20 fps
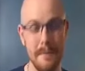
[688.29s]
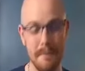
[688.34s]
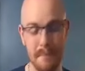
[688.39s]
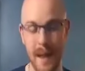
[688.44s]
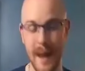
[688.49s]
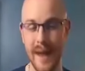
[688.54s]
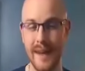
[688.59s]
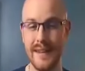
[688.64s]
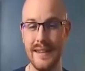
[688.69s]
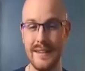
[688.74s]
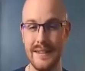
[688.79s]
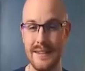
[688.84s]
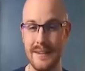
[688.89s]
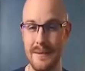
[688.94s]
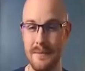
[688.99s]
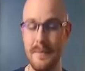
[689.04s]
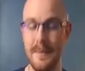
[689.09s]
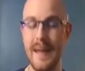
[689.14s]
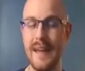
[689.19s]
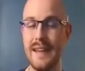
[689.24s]
But
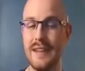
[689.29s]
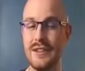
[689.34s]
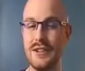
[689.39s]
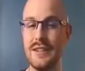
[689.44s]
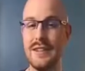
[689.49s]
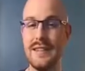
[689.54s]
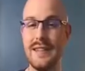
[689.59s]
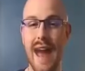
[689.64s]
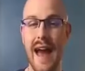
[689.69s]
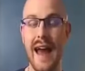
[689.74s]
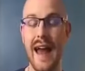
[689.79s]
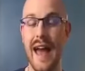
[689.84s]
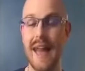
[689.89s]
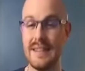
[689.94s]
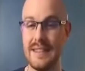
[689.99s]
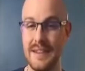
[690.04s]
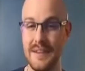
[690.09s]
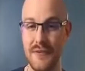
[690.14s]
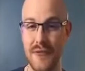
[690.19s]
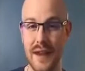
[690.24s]
to me, it's just not
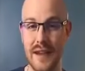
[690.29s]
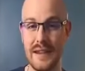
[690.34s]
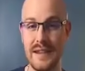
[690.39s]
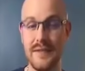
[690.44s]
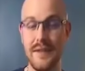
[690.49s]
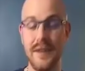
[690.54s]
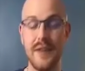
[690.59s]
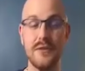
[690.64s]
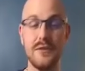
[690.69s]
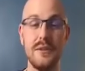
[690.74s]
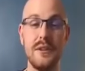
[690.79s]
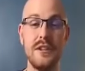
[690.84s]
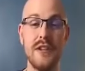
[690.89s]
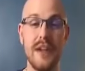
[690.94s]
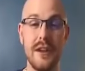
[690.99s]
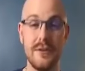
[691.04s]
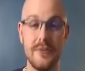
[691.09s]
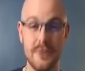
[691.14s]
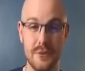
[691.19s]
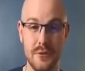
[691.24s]
as effective as reaching
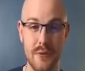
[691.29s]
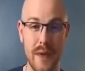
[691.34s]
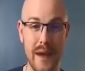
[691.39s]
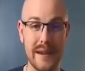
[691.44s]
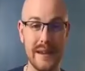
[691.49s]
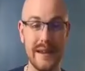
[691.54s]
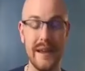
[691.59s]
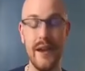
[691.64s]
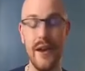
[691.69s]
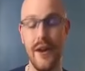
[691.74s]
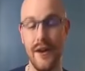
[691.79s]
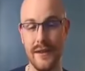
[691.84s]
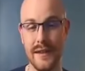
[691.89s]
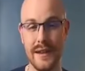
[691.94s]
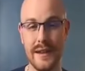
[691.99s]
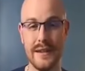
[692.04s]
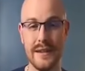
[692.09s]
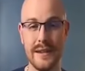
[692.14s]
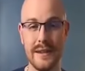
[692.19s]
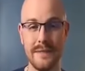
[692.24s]
out directly on
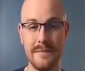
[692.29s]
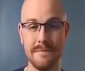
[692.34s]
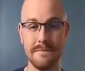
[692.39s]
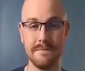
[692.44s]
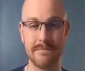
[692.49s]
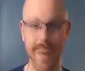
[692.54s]
LinkedIn.